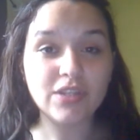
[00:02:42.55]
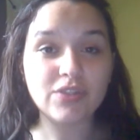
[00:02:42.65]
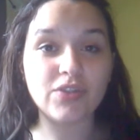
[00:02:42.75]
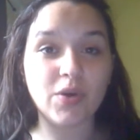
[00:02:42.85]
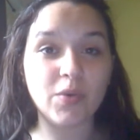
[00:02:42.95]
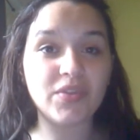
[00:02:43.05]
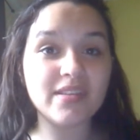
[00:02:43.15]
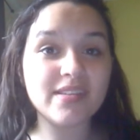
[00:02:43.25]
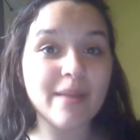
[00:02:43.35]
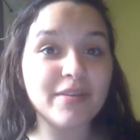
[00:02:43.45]
So
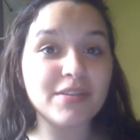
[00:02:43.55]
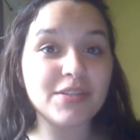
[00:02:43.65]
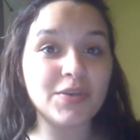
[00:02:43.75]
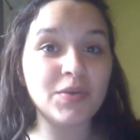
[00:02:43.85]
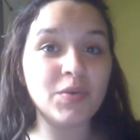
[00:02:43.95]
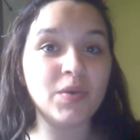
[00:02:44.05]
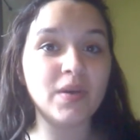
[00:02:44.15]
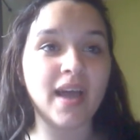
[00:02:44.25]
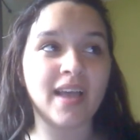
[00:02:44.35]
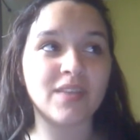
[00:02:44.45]
this is coming to you
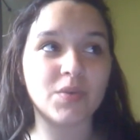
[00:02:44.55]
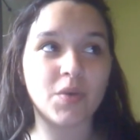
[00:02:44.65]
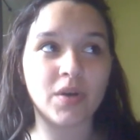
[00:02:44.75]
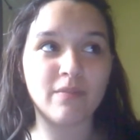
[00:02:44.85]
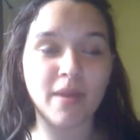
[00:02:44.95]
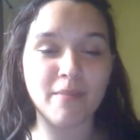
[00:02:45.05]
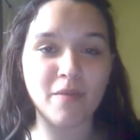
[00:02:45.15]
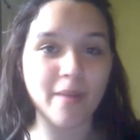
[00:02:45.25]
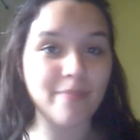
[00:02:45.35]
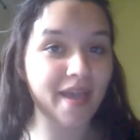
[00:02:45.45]
as recorded by my
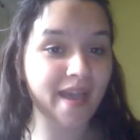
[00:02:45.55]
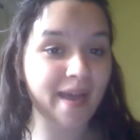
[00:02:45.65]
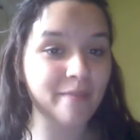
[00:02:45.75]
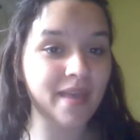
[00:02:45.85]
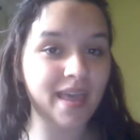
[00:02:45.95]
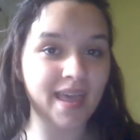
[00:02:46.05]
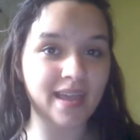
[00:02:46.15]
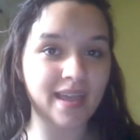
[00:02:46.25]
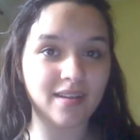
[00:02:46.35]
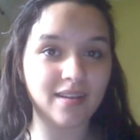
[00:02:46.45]
webcam,
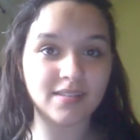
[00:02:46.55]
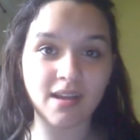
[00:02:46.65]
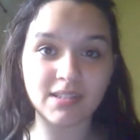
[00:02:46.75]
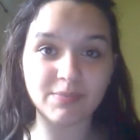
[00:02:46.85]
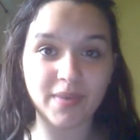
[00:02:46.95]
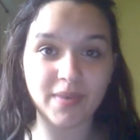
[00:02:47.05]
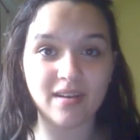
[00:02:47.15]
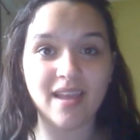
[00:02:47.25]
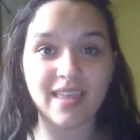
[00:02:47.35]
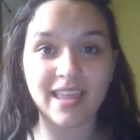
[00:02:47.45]
and it sucks, but
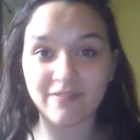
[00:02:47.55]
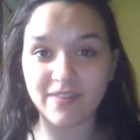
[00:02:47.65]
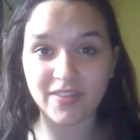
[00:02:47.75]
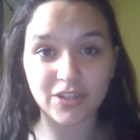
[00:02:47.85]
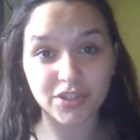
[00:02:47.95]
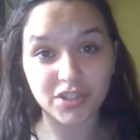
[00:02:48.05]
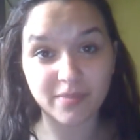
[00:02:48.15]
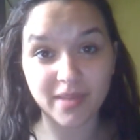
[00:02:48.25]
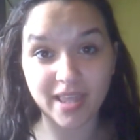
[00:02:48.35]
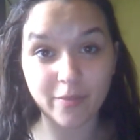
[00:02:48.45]
I can't find the charger
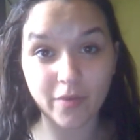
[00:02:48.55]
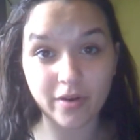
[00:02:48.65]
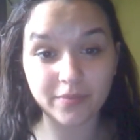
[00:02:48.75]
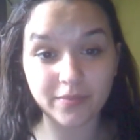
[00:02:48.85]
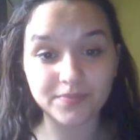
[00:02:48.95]
to my camcorder.